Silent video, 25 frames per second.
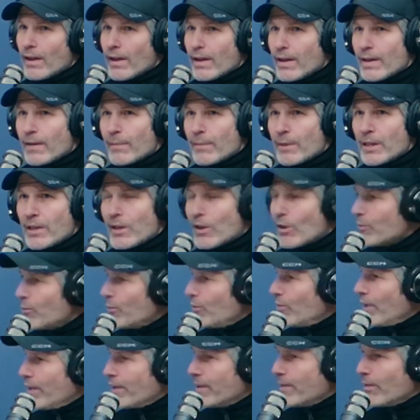Yeah, I got to be
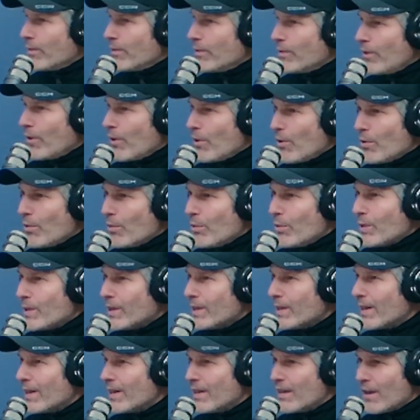careful. I don't
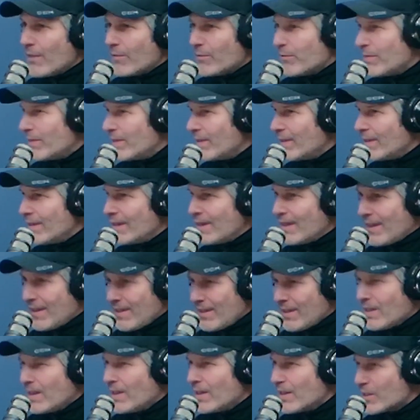know enough
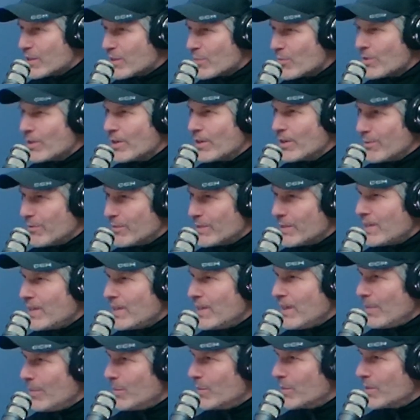in the history of
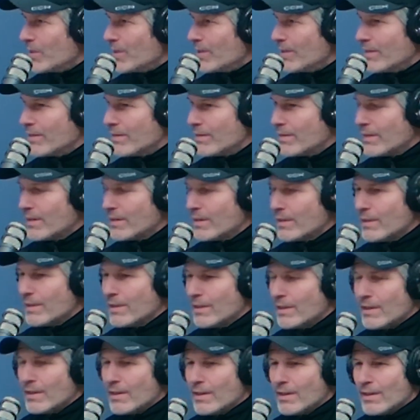teams and
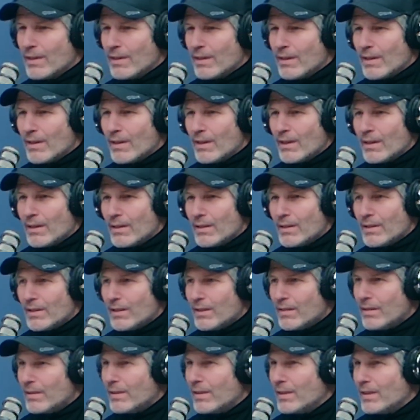
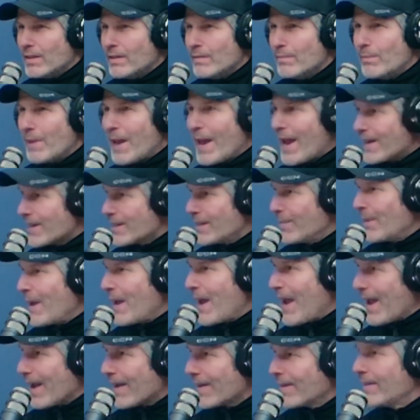and the, the
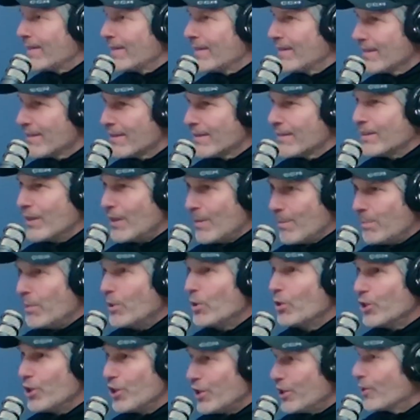back-to-back the
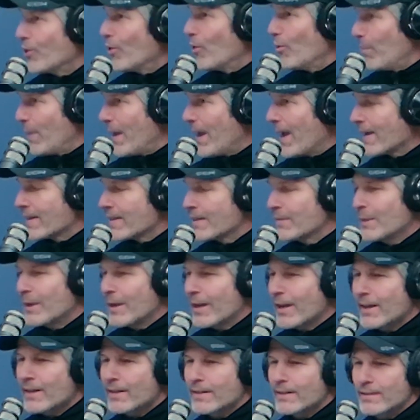ability to go back
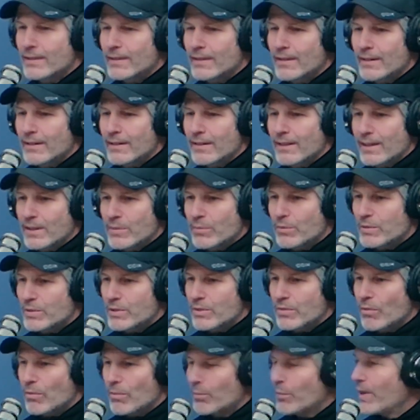to back. Uh, that's
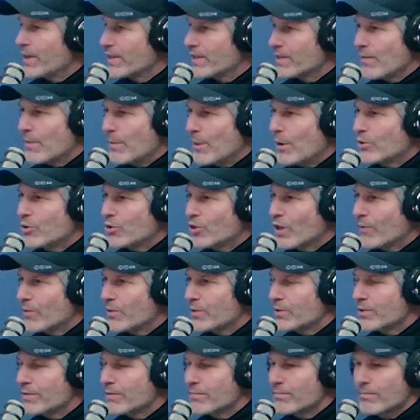what's so impressive about
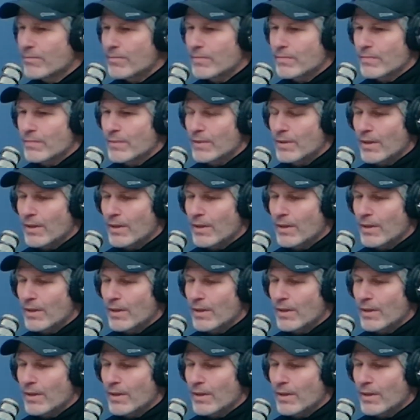Jefferson.